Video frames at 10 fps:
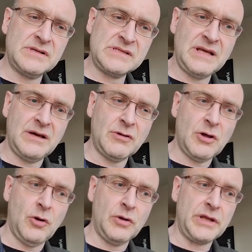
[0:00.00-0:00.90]
it's now
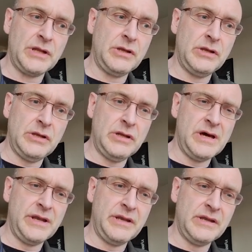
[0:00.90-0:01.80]
called
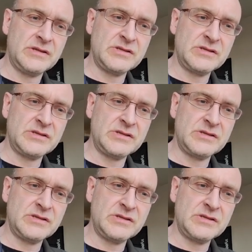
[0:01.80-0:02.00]
none.